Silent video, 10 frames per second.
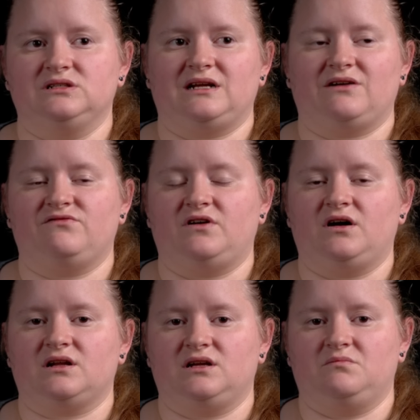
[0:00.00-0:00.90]
And I
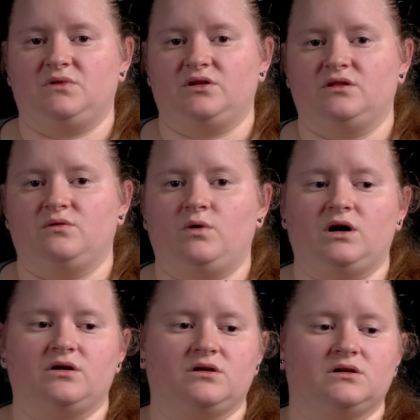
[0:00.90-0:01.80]
fought him on the
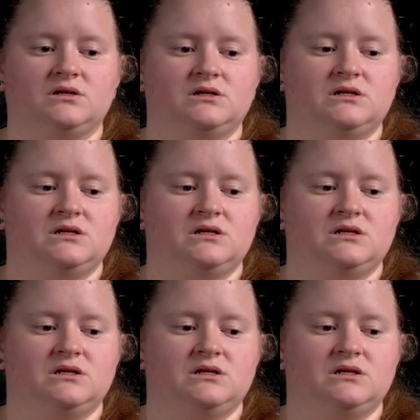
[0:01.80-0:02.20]
water.